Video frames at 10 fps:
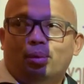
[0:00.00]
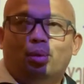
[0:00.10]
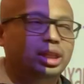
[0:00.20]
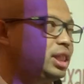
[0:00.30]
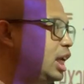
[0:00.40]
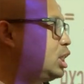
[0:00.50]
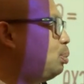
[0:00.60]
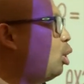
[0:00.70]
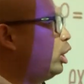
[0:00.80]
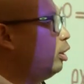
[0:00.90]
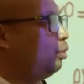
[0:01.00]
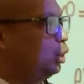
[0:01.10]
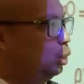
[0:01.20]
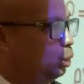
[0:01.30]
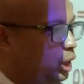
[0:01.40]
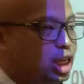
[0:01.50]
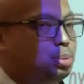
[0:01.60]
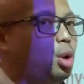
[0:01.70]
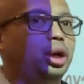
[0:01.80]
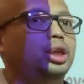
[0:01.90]
What's the exponent of 2? The
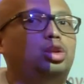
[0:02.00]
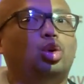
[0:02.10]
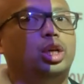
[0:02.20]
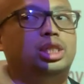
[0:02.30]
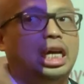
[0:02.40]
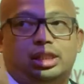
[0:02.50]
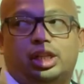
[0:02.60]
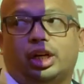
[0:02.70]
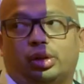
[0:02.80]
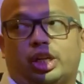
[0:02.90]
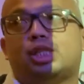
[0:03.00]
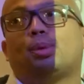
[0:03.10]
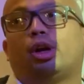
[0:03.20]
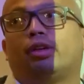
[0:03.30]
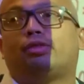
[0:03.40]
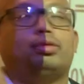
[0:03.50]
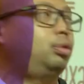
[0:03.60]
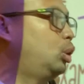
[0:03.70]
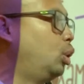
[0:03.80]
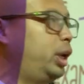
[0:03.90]
exponent of 2 is not 0. The exponent of
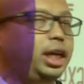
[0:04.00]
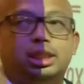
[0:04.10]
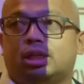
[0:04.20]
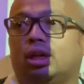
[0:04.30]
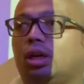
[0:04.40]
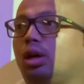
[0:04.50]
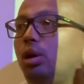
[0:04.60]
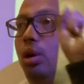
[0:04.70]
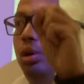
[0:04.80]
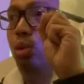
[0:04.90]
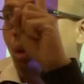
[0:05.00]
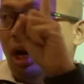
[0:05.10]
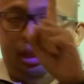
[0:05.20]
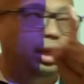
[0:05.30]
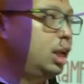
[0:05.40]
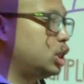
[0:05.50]
2 is 1.